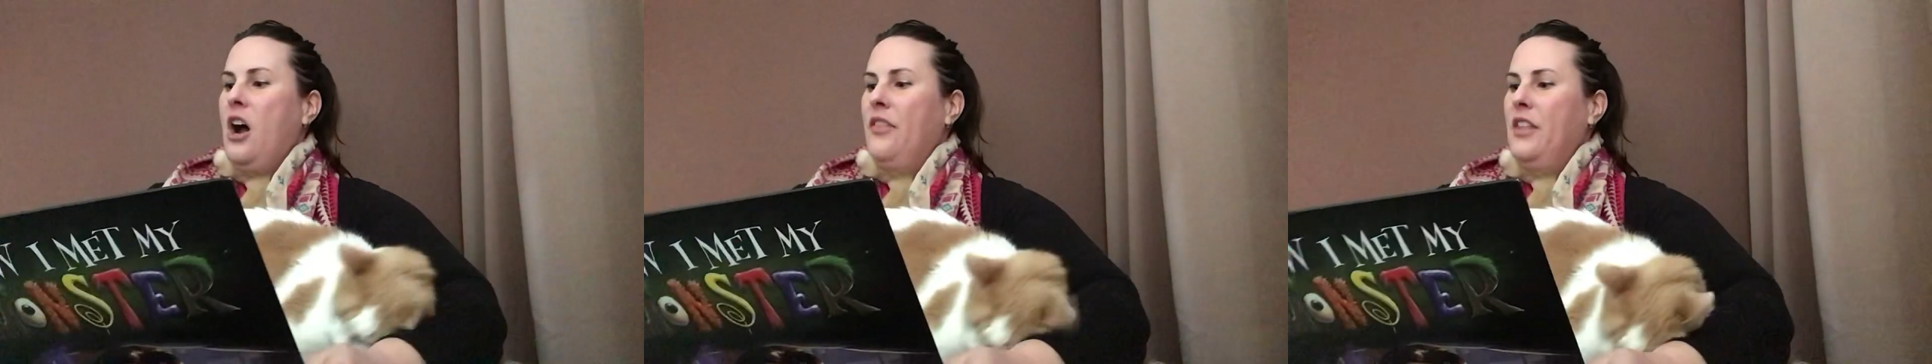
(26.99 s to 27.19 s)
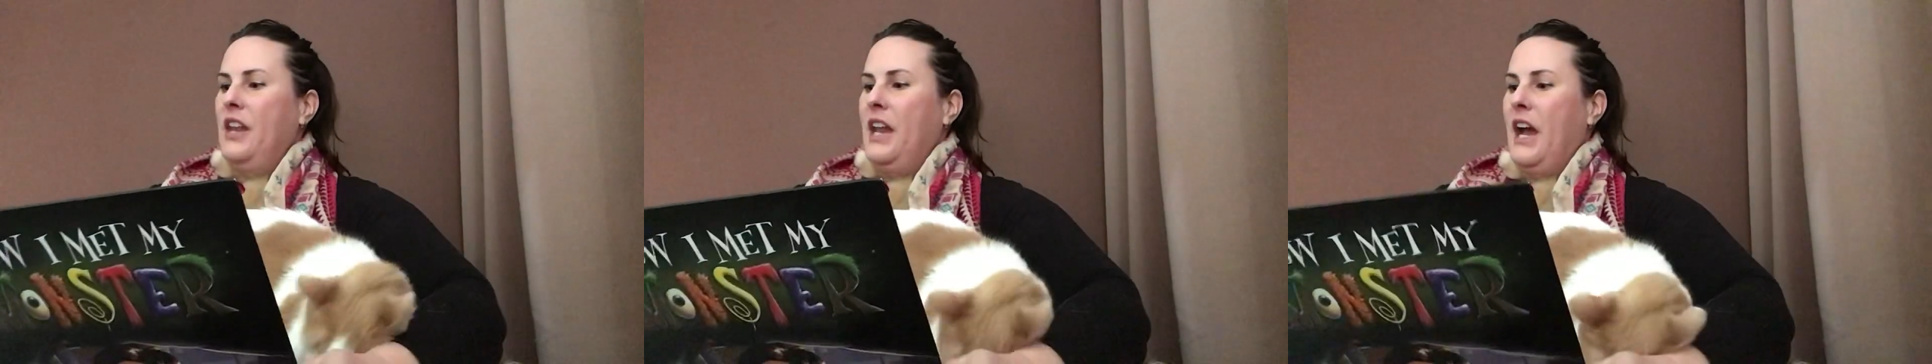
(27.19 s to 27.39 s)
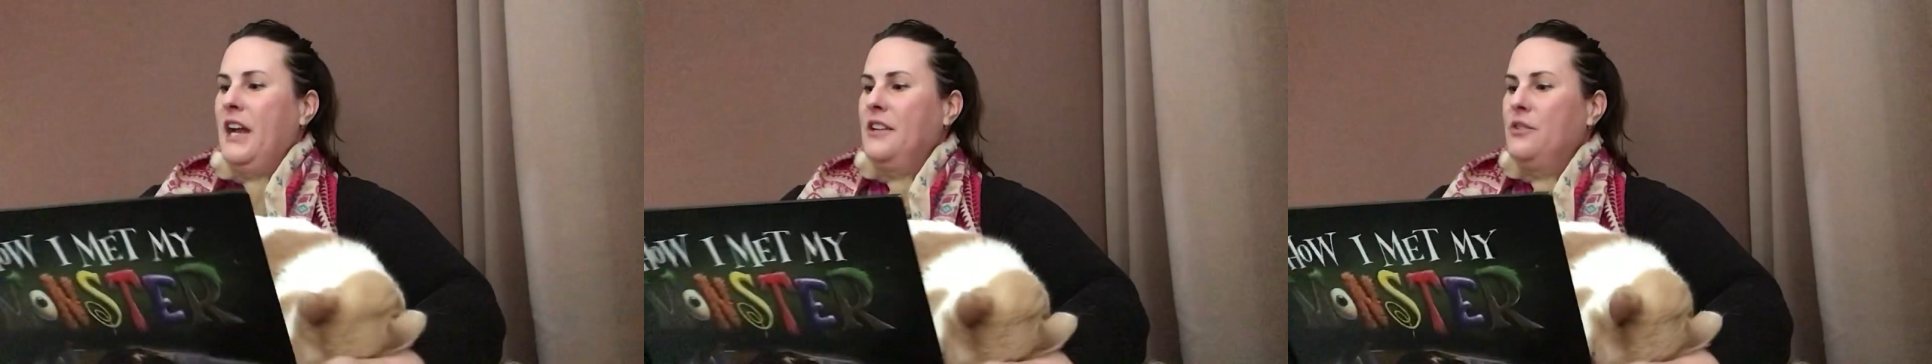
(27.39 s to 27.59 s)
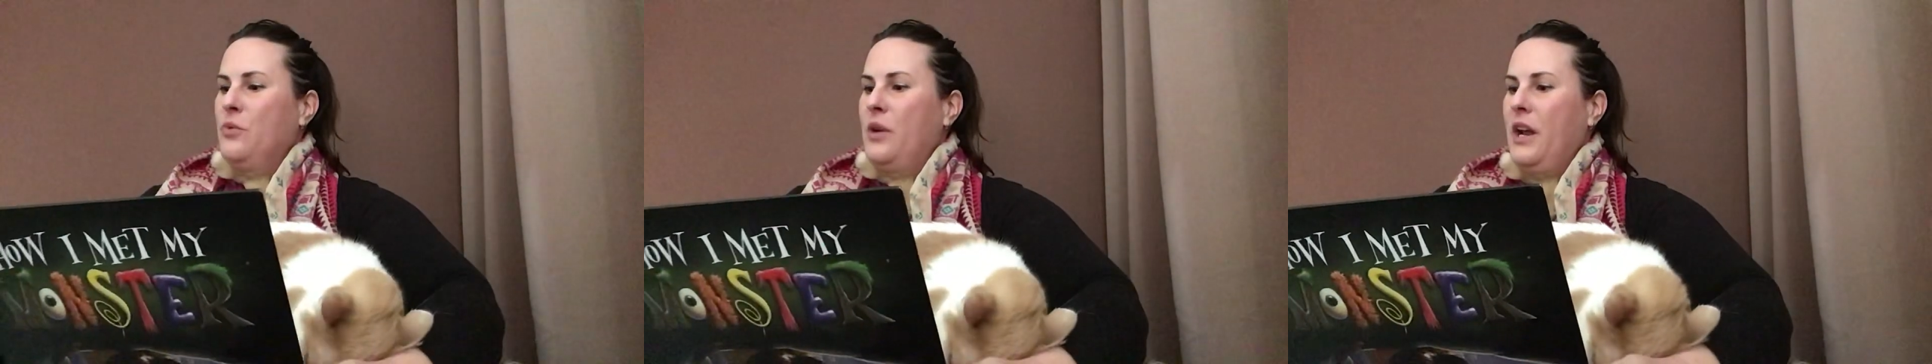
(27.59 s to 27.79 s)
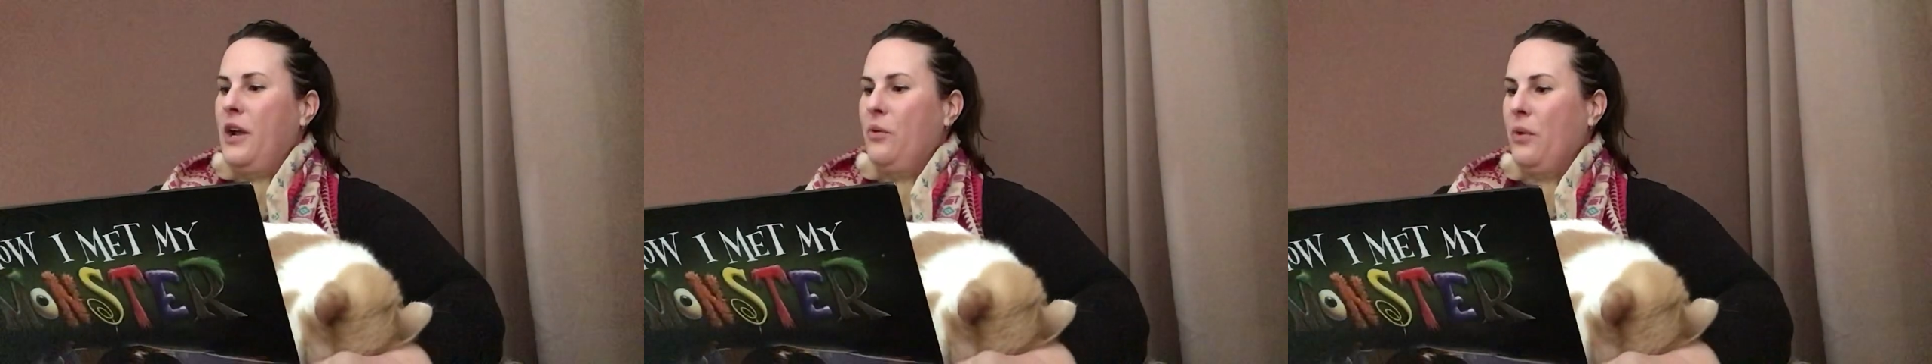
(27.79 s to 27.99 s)
On the night
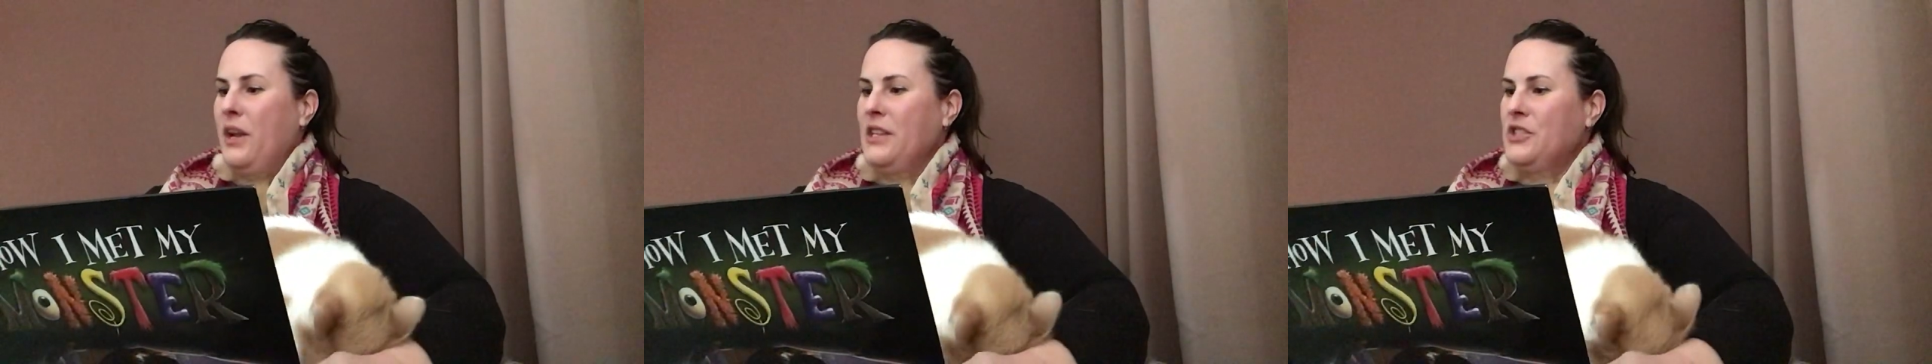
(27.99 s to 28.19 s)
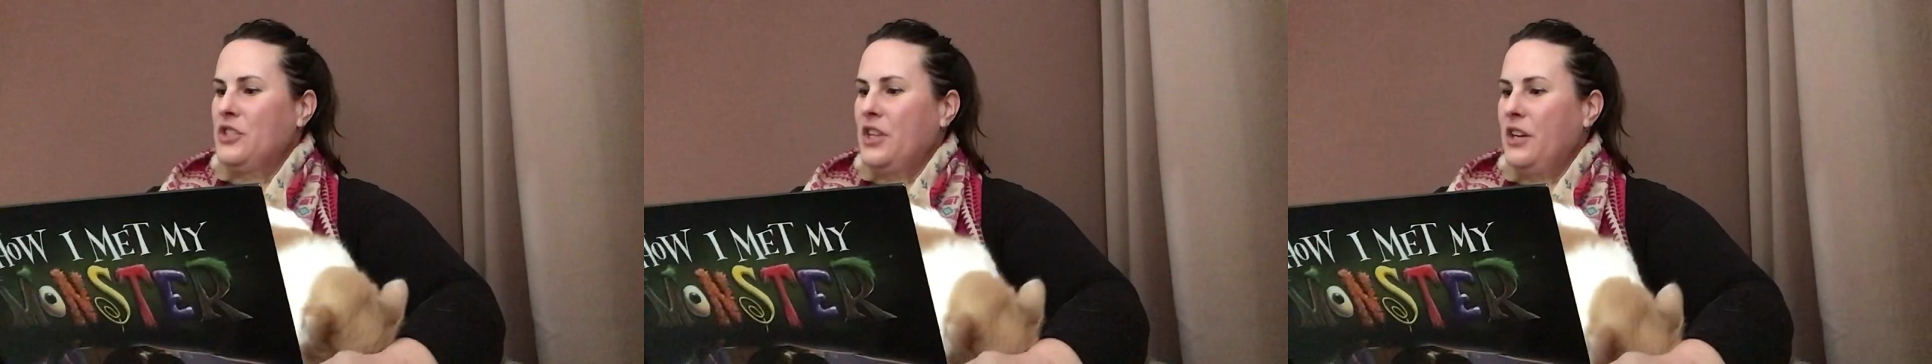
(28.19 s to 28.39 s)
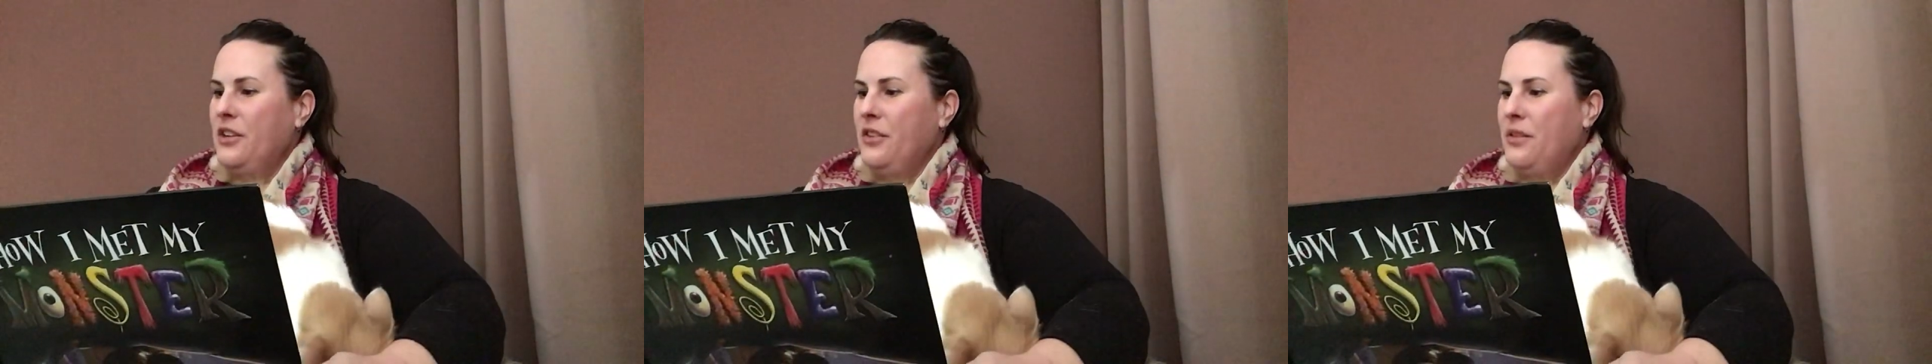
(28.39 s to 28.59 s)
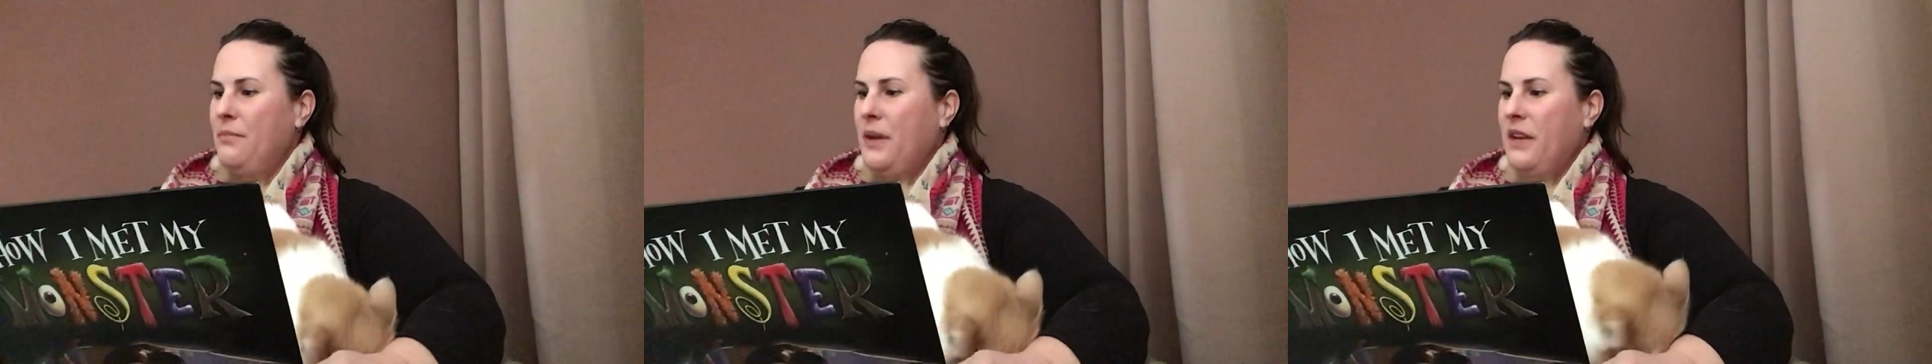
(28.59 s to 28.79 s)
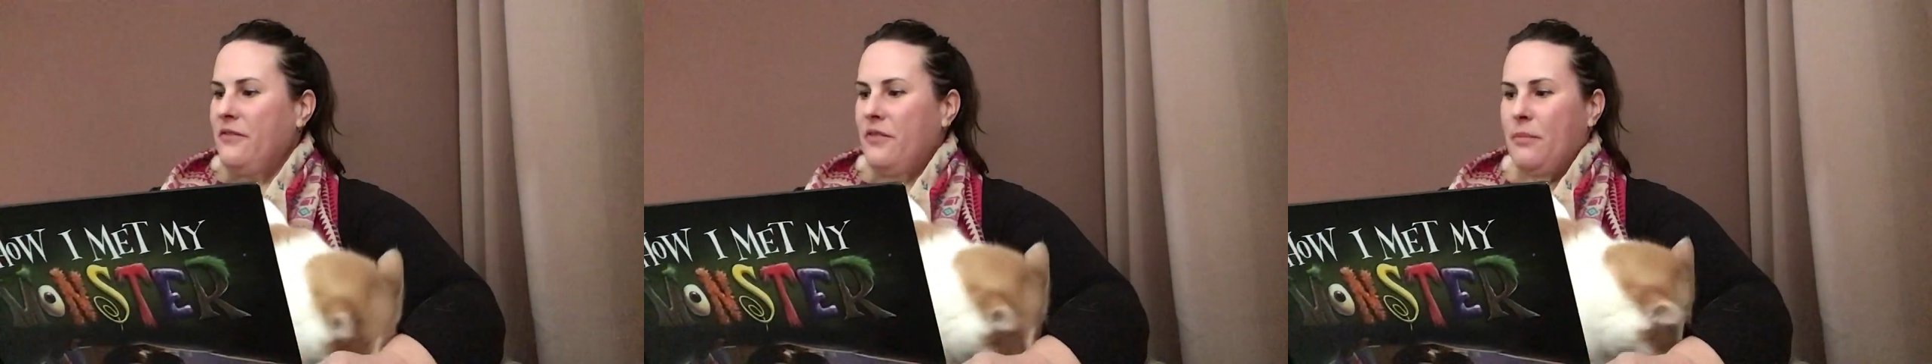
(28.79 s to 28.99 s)
when I reached under the
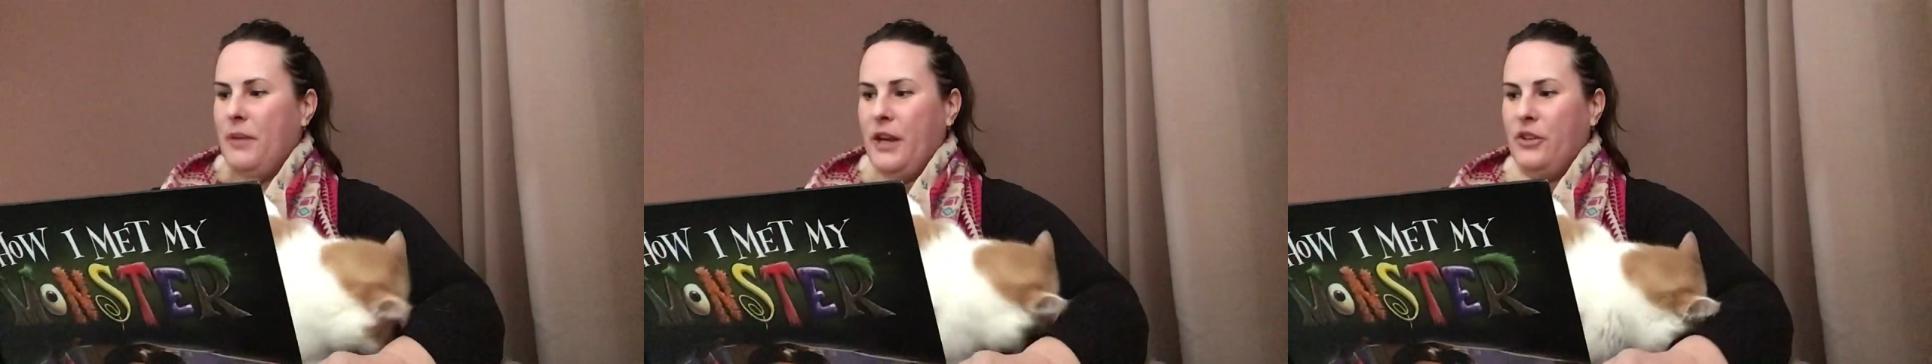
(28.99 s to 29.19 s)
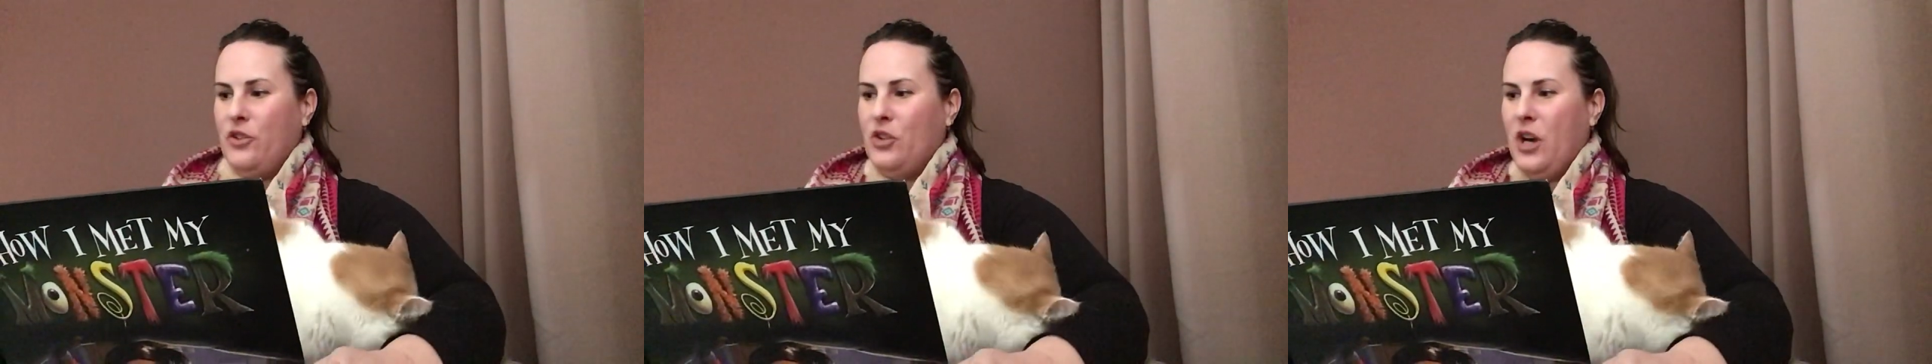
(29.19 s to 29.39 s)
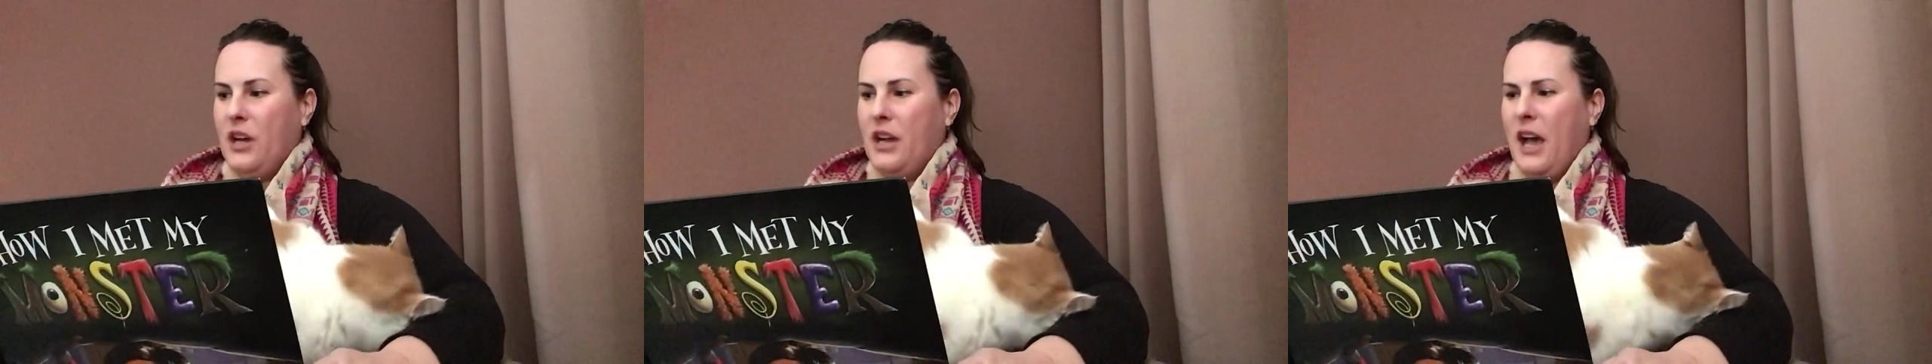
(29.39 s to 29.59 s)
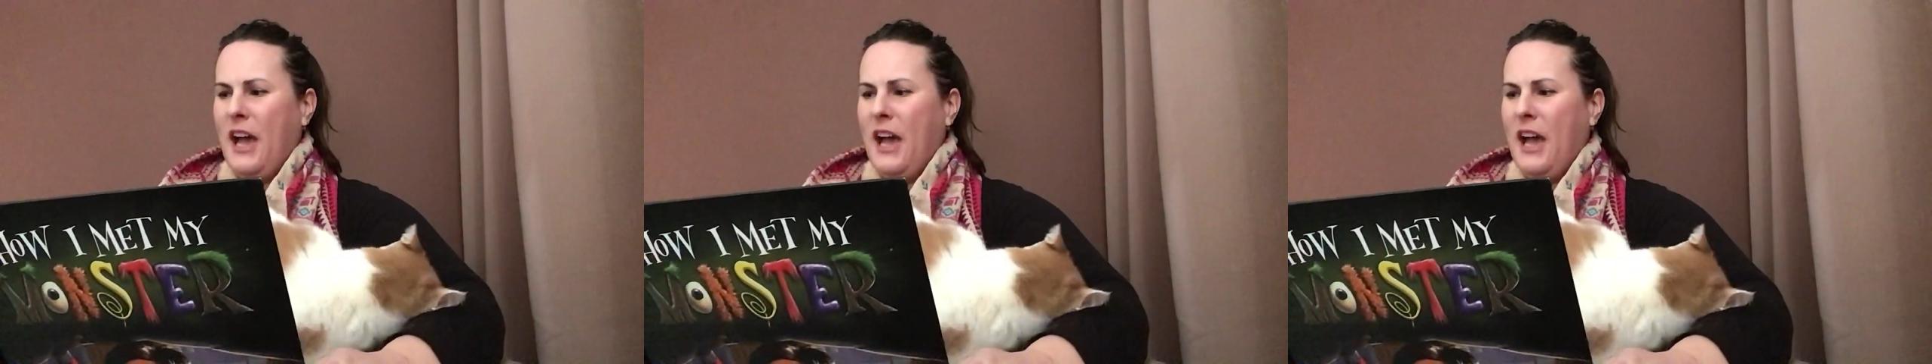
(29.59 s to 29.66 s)
bed for my truck,